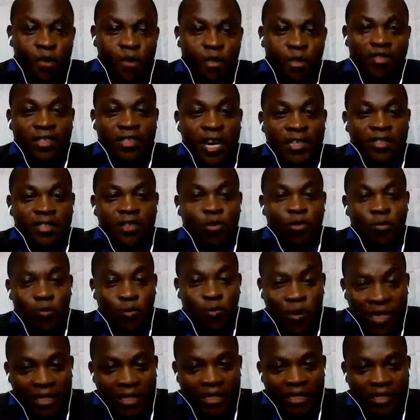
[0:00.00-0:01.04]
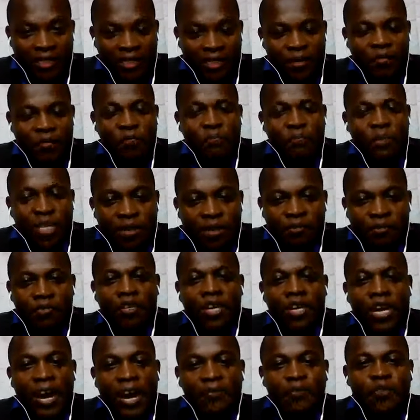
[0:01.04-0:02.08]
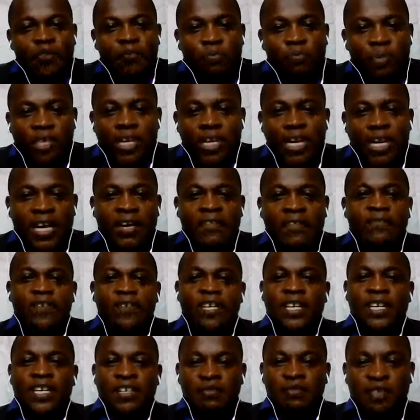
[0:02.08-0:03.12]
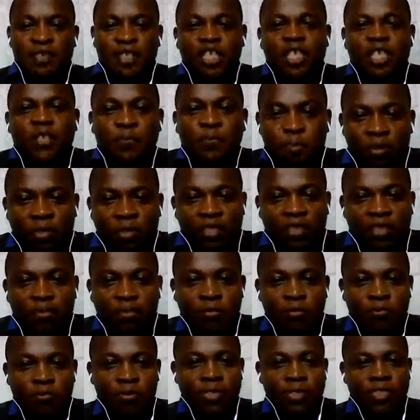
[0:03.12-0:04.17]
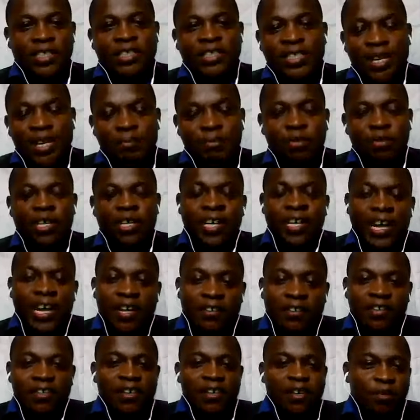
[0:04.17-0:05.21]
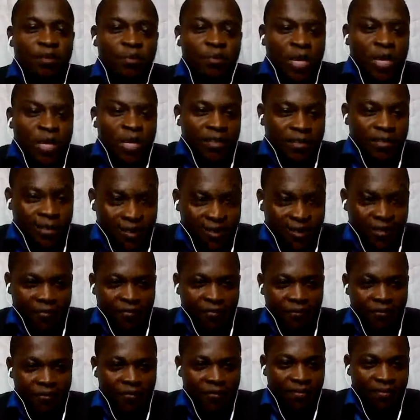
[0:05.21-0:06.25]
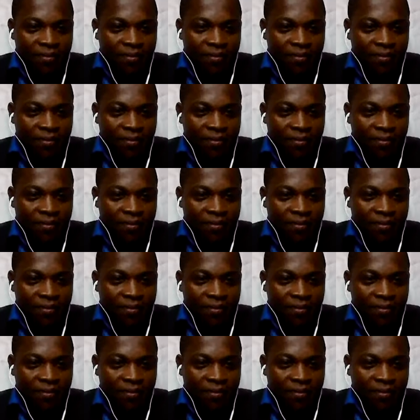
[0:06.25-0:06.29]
For society to work, people have to behave in responsible, predictable, and ethical ways.